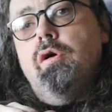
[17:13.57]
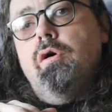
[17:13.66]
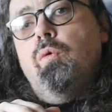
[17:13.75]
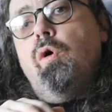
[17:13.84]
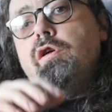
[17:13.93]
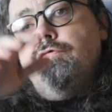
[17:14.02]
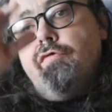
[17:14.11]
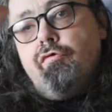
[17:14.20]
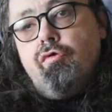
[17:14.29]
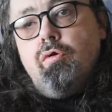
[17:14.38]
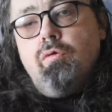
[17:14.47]
One of the
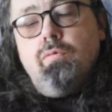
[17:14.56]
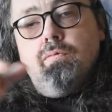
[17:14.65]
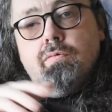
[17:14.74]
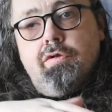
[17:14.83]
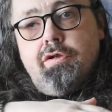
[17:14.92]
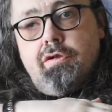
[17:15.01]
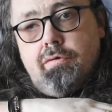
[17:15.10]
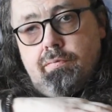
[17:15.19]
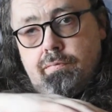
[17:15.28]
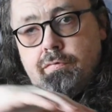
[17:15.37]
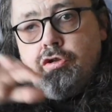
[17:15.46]
rooms
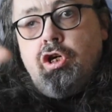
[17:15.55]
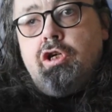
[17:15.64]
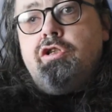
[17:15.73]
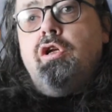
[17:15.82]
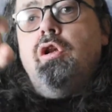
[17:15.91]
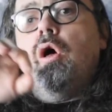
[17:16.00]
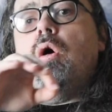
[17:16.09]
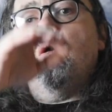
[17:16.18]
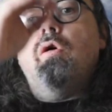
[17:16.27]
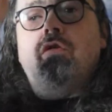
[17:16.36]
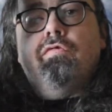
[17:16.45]
just
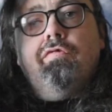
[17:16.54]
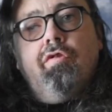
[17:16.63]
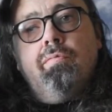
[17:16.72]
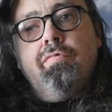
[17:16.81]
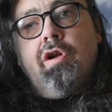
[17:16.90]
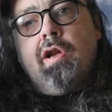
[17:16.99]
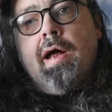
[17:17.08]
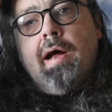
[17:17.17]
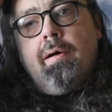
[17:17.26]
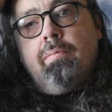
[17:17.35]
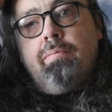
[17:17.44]
along from the
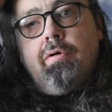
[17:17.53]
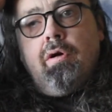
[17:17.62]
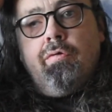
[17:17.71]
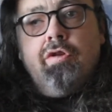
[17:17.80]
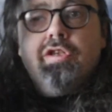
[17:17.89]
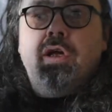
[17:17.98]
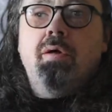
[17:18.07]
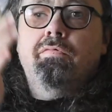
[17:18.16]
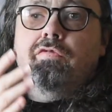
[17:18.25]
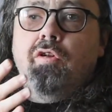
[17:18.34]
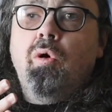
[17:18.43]
lab on the
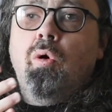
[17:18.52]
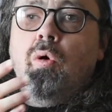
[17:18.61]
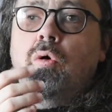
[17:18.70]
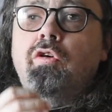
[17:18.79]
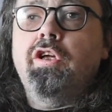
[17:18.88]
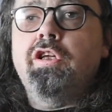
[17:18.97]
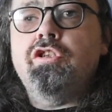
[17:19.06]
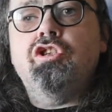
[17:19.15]
same floor is